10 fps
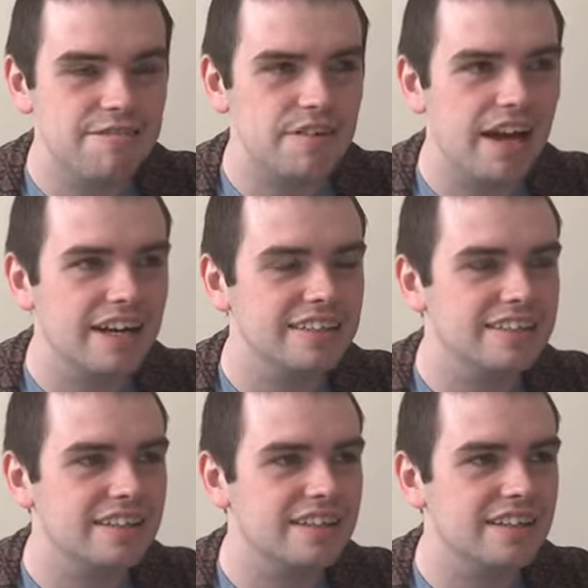fact,
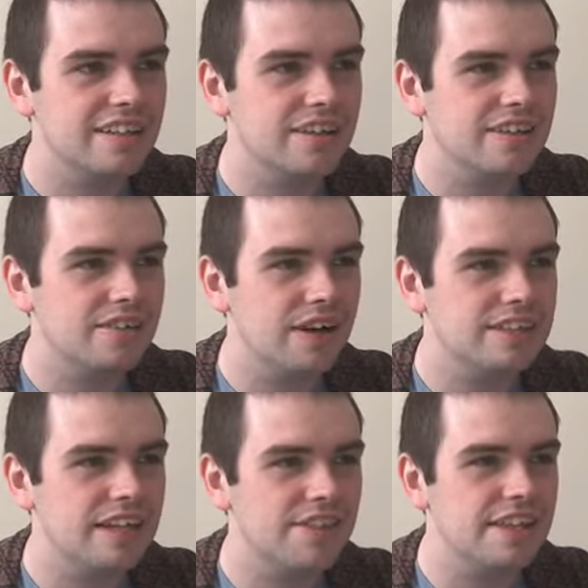I
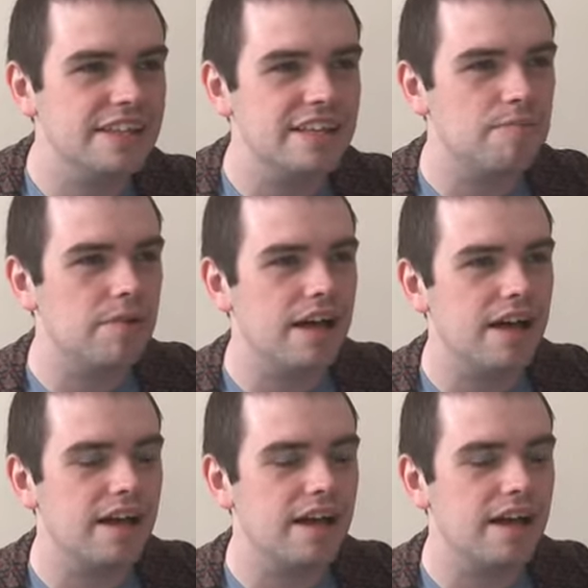think it might.